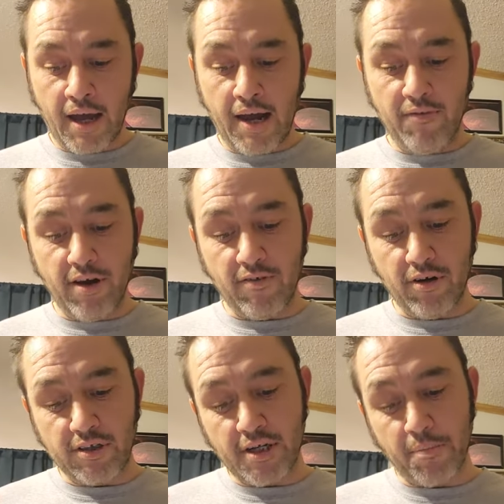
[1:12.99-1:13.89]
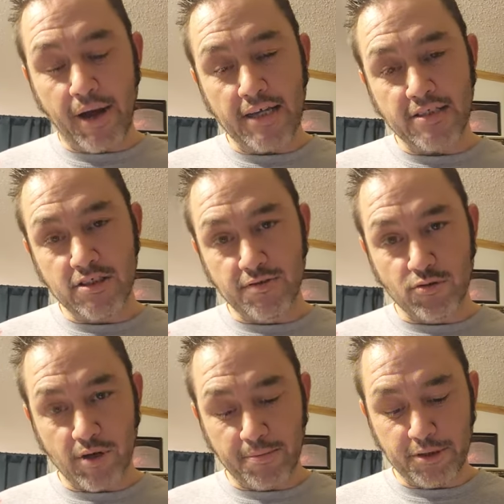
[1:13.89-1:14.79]
Have you ever looked at a passage of
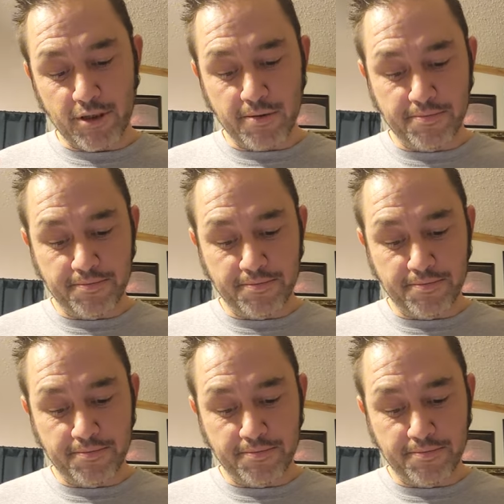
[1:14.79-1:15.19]
Scripture